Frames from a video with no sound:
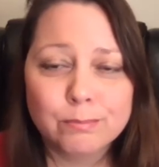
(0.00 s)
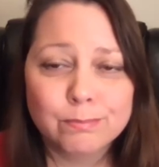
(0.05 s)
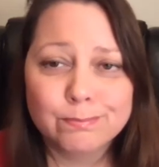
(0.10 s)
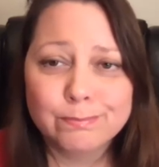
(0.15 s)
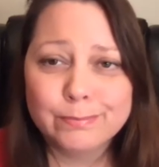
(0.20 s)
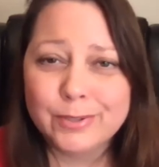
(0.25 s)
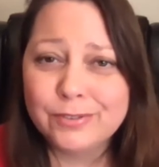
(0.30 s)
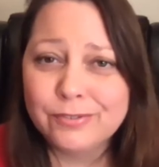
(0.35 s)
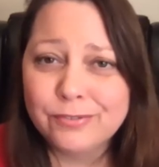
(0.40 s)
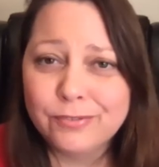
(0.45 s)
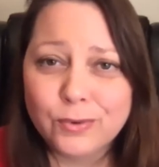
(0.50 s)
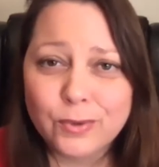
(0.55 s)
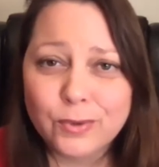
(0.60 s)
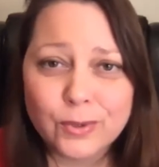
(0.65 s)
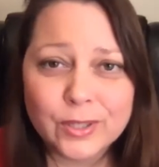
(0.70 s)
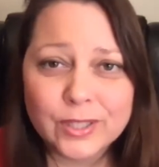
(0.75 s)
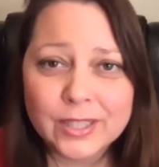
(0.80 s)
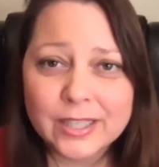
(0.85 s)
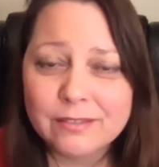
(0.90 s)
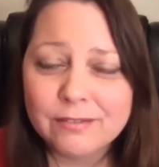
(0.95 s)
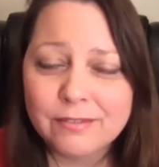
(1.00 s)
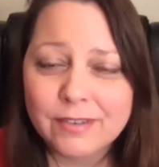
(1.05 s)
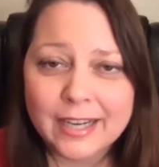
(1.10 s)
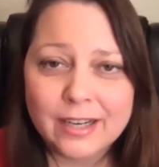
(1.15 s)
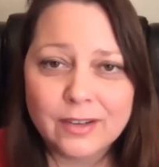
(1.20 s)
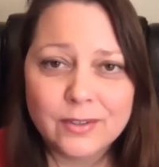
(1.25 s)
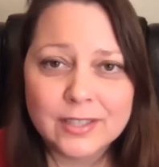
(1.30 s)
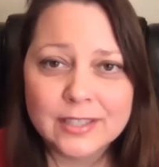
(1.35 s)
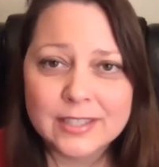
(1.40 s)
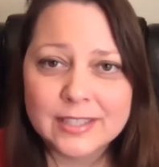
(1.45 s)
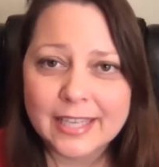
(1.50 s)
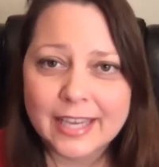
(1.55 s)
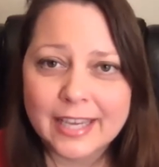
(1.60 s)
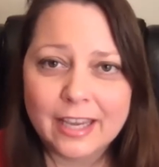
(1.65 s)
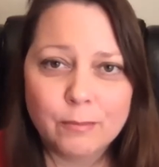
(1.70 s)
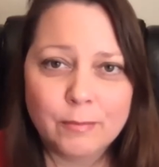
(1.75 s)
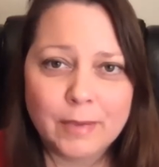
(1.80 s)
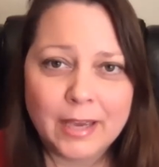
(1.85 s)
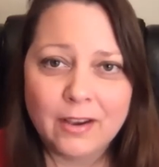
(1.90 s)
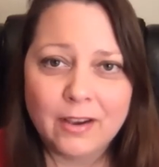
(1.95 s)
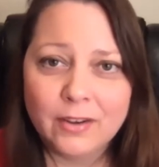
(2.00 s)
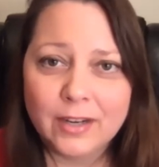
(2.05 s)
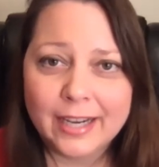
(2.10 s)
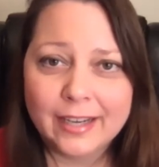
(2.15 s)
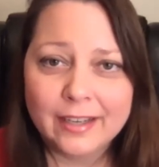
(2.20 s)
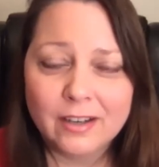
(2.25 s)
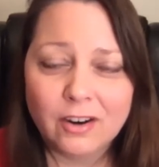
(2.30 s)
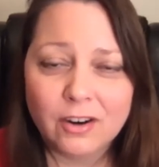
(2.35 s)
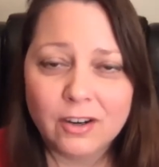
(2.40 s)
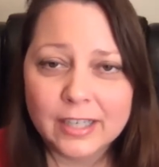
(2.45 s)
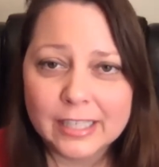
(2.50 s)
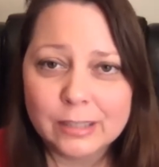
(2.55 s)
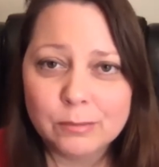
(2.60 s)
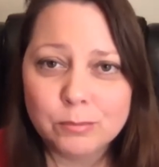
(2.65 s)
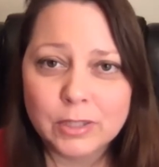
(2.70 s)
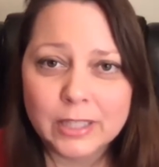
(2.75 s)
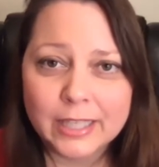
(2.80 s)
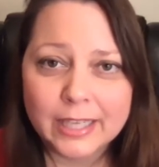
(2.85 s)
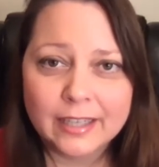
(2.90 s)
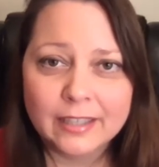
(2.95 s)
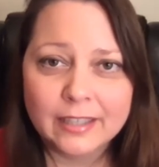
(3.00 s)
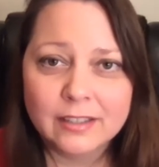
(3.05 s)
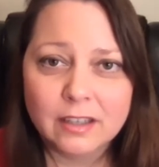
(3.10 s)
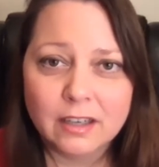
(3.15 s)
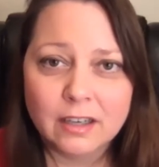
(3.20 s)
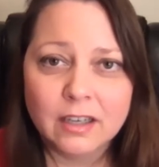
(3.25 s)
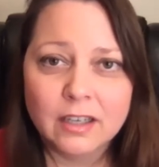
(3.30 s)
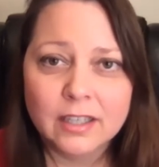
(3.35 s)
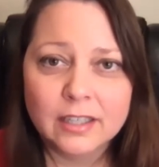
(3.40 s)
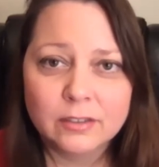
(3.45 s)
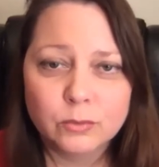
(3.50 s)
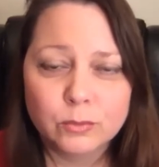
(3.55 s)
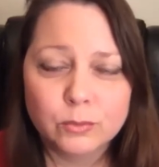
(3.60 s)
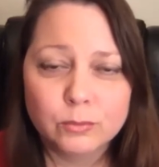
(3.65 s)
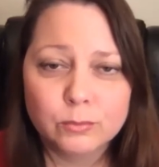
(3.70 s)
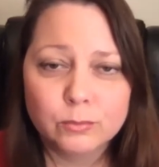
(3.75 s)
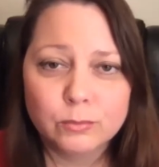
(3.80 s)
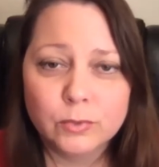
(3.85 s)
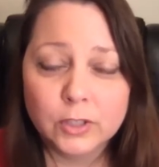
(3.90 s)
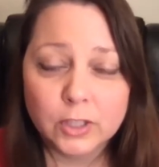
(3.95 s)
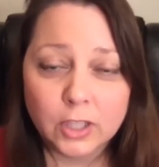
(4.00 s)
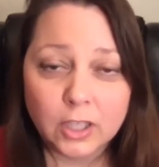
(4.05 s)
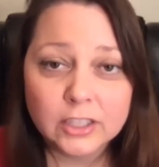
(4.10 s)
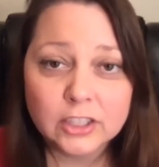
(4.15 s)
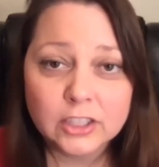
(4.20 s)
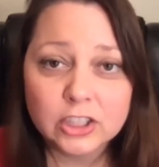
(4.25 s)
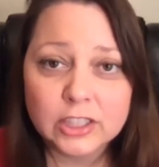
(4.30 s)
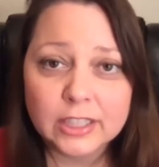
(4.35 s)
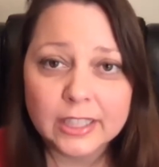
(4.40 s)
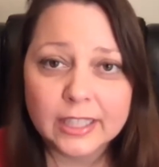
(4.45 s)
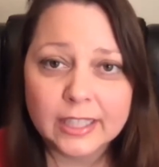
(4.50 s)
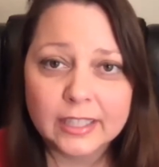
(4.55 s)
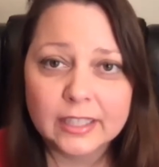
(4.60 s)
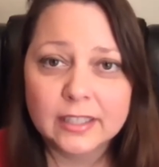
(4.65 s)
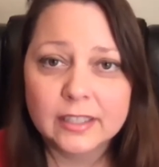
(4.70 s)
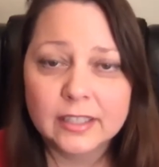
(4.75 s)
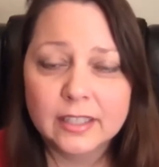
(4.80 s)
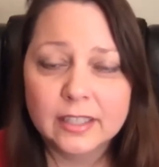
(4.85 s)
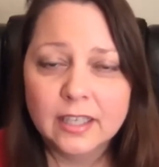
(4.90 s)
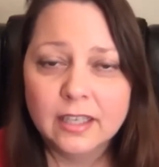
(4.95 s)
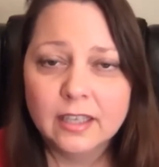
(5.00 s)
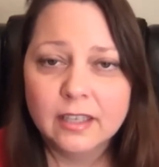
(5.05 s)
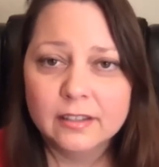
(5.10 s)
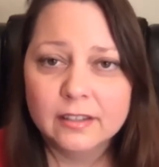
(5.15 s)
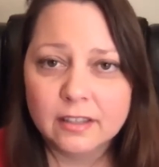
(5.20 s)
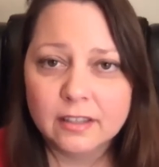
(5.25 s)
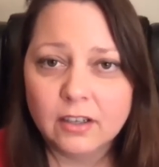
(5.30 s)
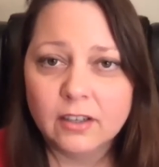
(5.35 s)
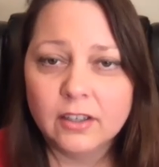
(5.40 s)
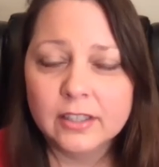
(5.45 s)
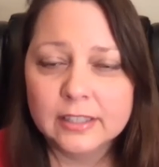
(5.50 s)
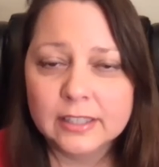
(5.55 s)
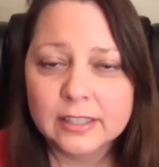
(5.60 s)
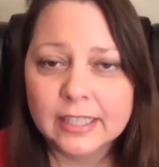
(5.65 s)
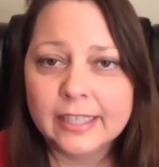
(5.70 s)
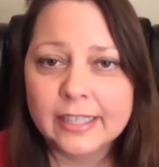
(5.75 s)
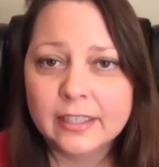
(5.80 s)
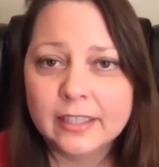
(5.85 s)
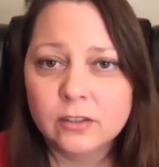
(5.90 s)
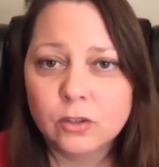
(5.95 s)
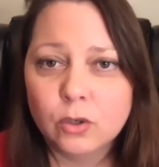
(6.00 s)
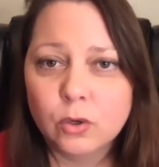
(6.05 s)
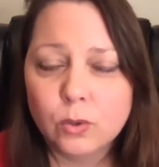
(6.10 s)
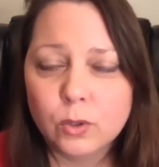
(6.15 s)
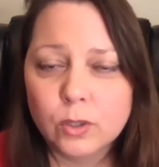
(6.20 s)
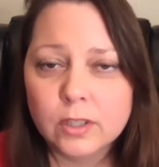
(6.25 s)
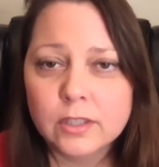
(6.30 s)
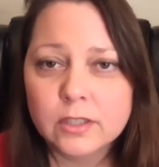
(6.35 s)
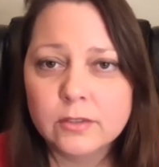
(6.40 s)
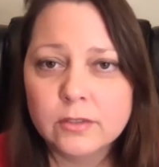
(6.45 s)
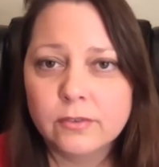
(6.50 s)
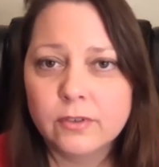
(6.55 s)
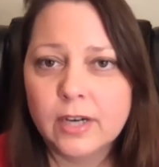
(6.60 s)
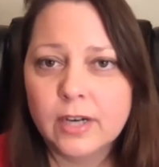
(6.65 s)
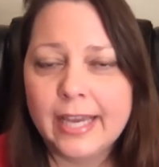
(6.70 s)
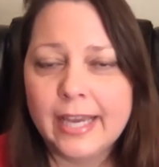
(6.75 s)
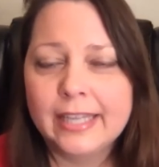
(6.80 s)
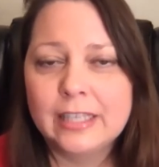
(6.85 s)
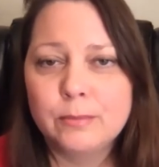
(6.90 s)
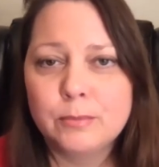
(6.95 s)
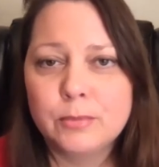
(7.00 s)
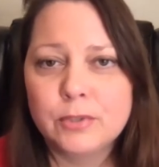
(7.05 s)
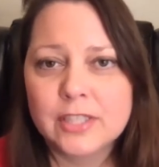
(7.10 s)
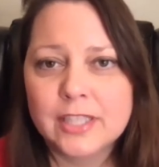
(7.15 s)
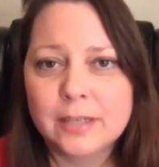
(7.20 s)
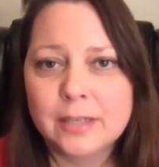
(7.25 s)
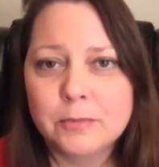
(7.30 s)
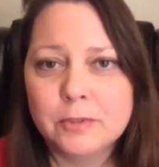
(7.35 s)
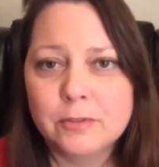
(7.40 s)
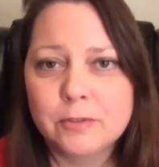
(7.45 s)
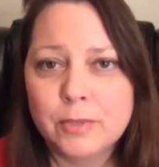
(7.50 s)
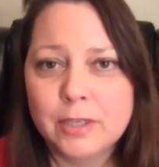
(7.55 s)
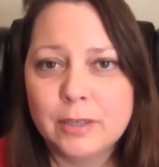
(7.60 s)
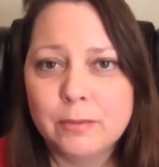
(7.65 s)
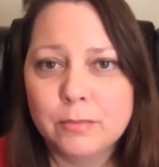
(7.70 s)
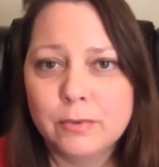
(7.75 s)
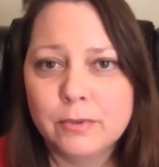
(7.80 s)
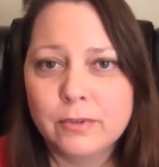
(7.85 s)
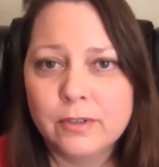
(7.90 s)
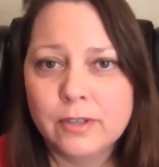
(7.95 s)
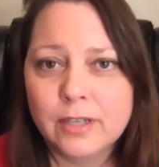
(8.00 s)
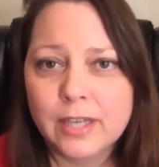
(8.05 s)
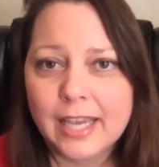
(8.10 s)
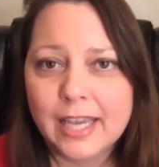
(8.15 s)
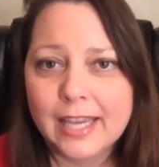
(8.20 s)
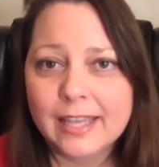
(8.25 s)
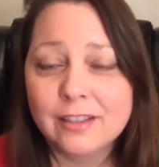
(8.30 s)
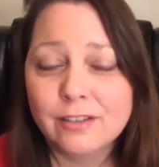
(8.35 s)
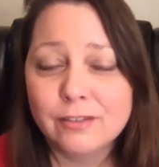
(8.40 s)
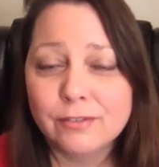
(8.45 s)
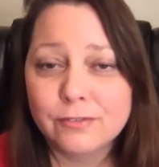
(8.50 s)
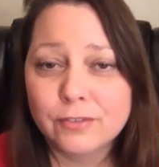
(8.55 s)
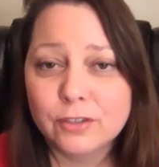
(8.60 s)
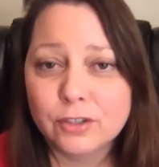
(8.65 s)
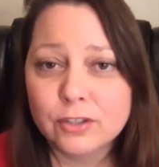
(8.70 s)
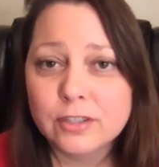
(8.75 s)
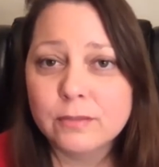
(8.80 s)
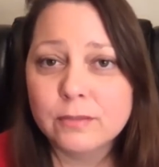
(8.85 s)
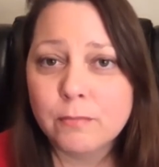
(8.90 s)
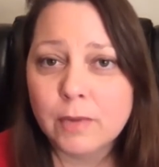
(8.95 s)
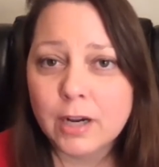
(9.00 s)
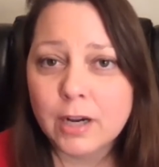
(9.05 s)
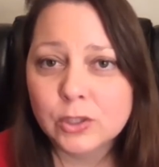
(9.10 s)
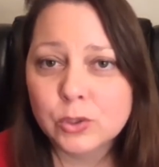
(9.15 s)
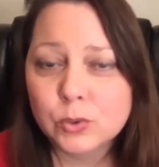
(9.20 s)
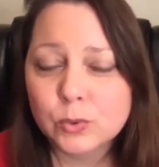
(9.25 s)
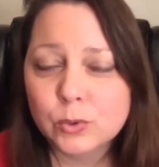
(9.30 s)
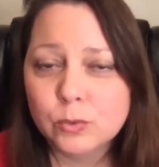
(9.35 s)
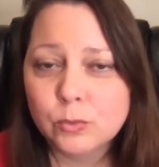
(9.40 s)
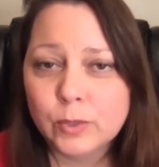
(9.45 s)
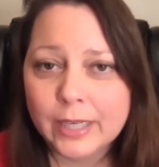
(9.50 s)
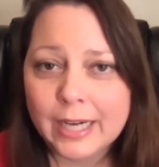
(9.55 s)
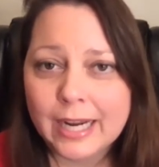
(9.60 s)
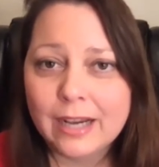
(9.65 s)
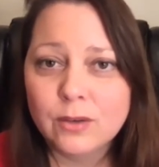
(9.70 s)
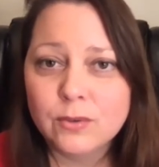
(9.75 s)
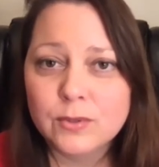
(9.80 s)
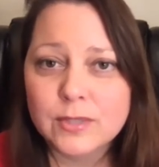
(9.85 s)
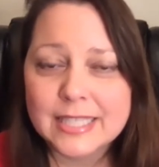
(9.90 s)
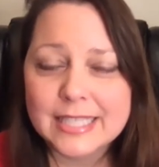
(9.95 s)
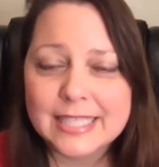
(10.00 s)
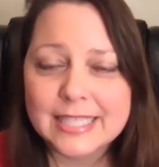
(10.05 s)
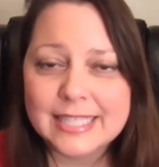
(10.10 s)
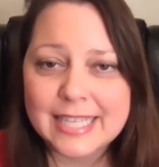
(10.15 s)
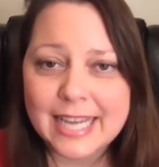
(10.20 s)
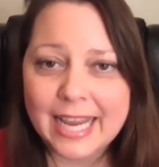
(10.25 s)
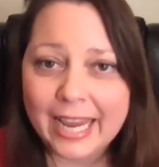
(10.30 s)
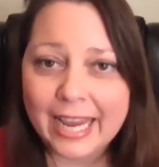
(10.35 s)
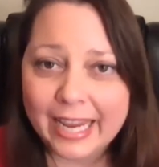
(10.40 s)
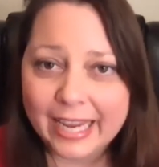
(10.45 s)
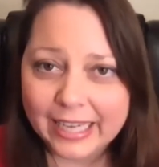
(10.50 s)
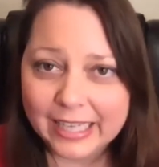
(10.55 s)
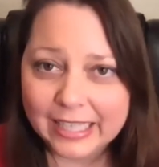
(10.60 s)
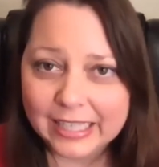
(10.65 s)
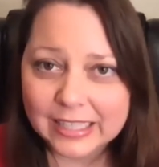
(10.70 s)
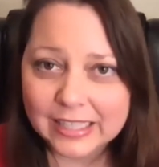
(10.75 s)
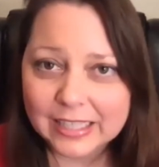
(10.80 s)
before the virus came out, I had already planned on launching the online course for highly perceptive people, and the first module went out today.